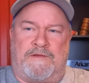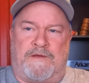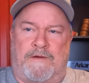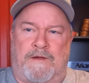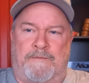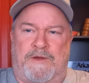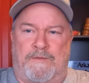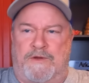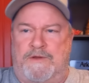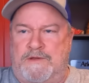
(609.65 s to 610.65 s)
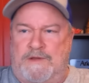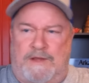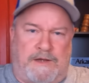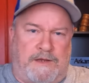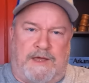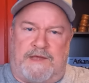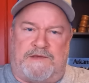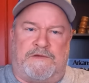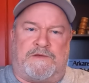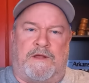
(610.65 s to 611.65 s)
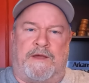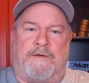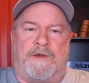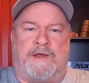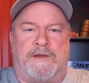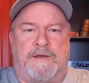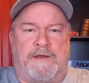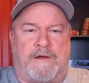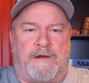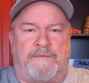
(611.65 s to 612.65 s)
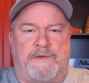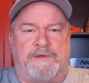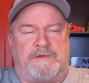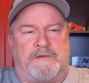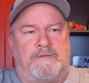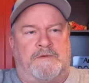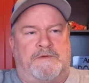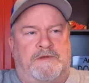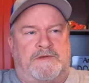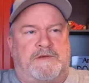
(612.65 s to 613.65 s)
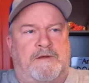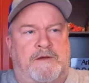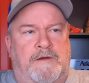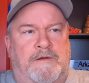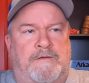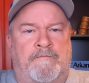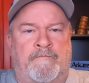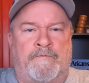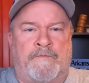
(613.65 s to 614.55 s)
So I remember you, a lot of you guys used to like when I did the coffees. So we'll just sit here and